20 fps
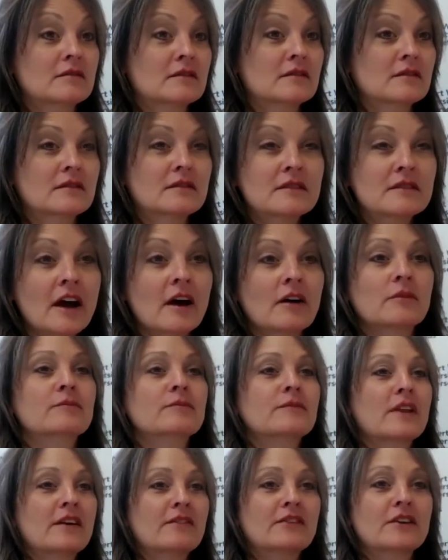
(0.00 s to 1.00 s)
No,
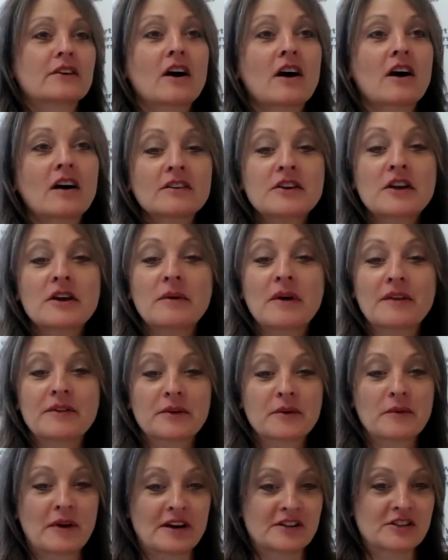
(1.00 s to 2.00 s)
if there are no other
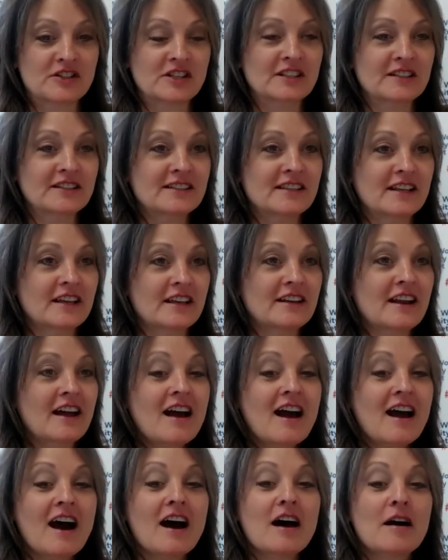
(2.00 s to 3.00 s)
questions, then
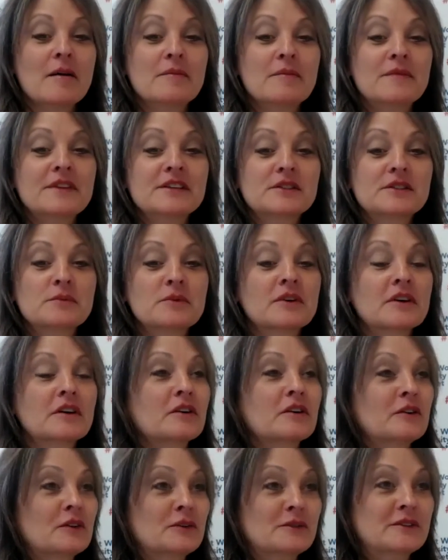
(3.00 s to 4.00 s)
this will
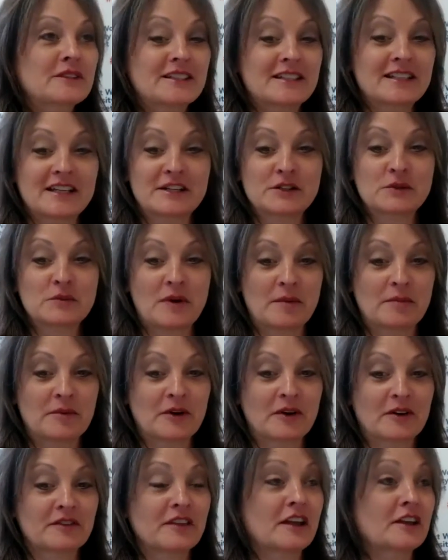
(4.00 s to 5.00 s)
conclude today's
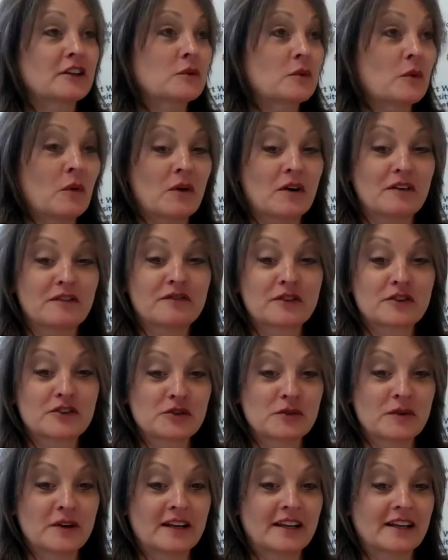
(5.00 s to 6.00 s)
webinar. Thank you all for
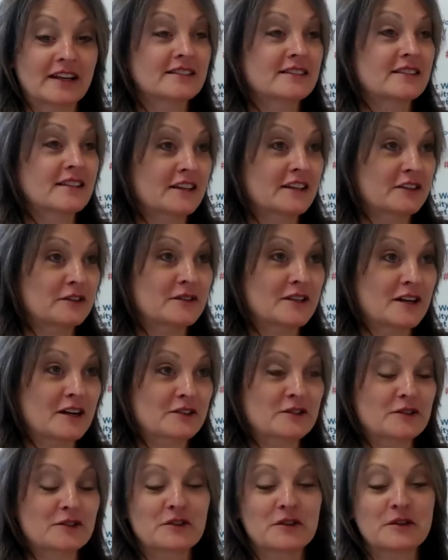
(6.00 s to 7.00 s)
joining us. Thank you,
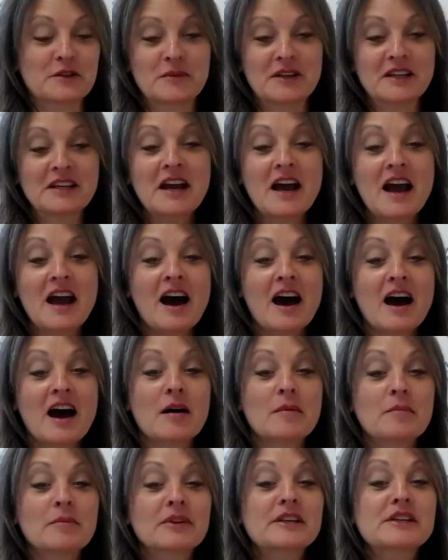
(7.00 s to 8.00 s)
Dr. Toomey.
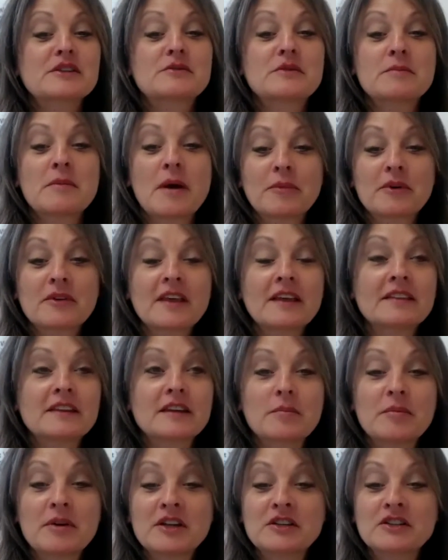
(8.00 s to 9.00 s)
Please remember that the
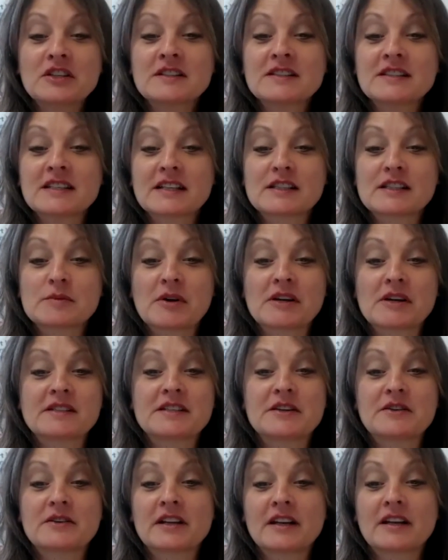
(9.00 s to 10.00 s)
opinions expressed
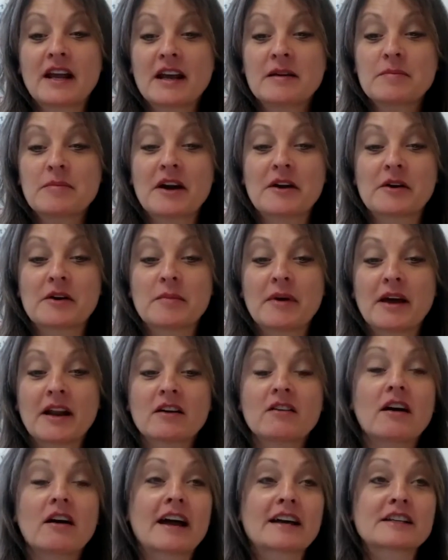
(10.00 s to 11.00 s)
here today by our
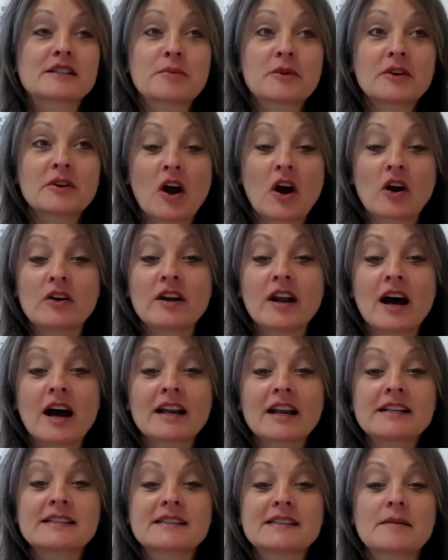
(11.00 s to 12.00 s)
medical expert are not
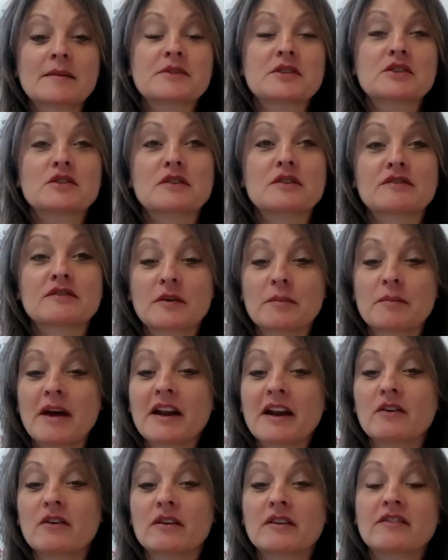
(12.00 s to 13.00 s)
a substitute for
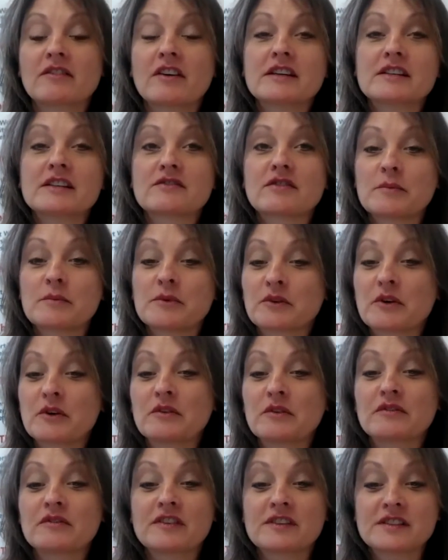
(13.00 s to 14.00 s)
medical advice from your
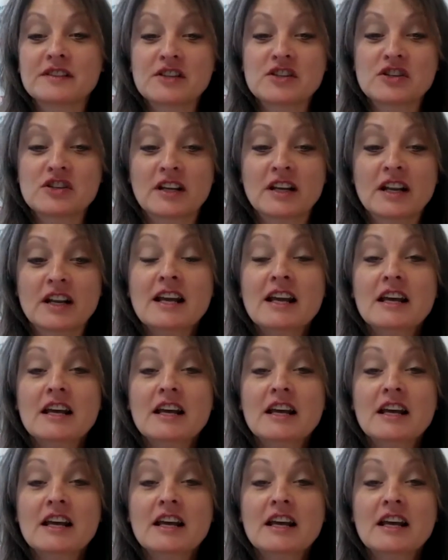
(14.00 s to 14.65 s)
own physician.